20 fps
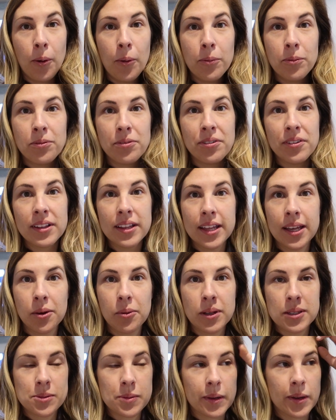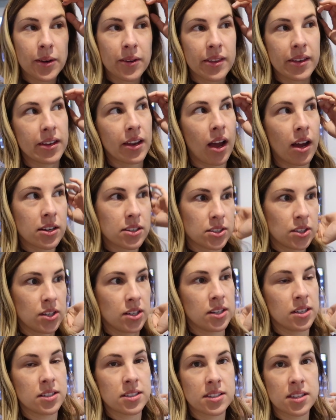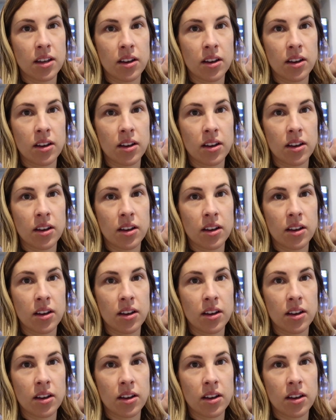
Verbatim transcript: Hopefully, once we go to the doctors,